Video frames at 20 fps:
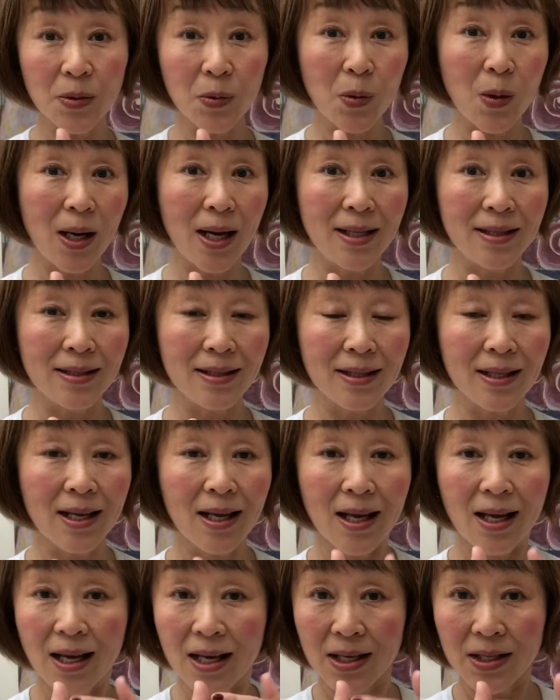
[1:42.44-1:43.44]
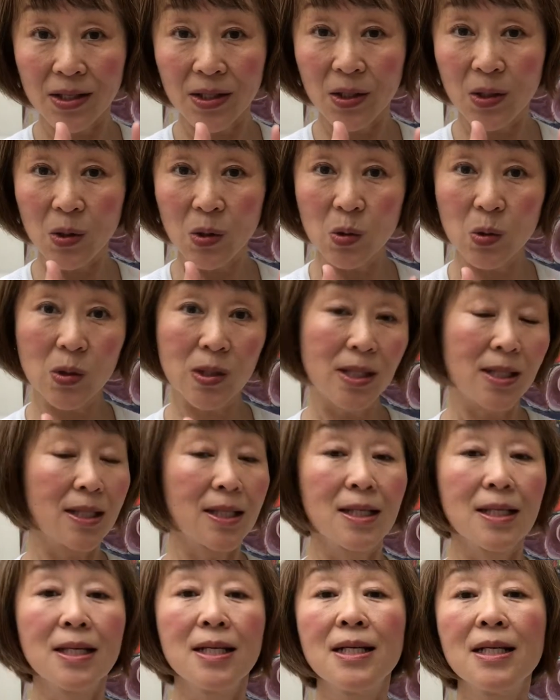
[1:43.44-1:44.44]
1. Use
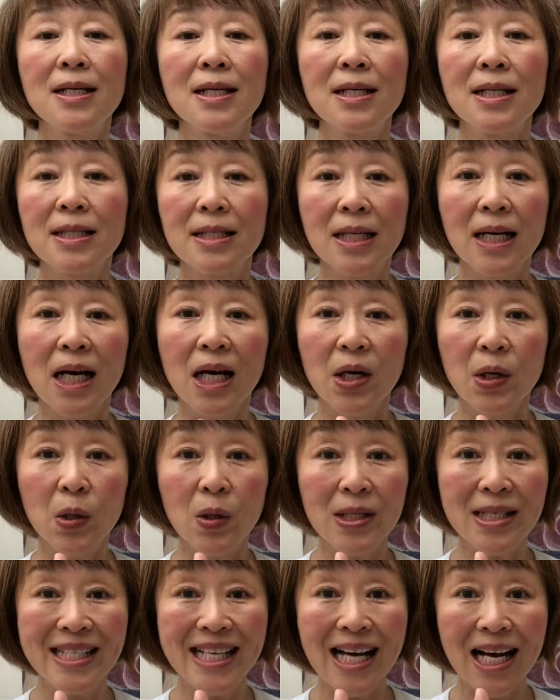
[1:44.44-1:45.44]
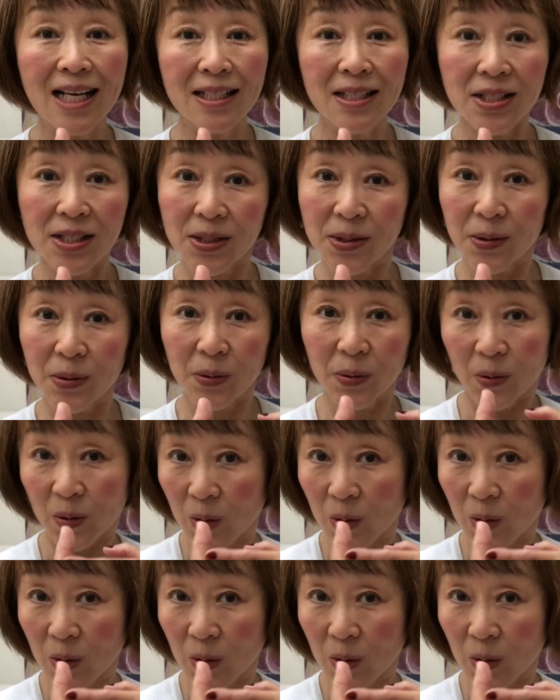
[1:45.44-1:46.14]
the horizontal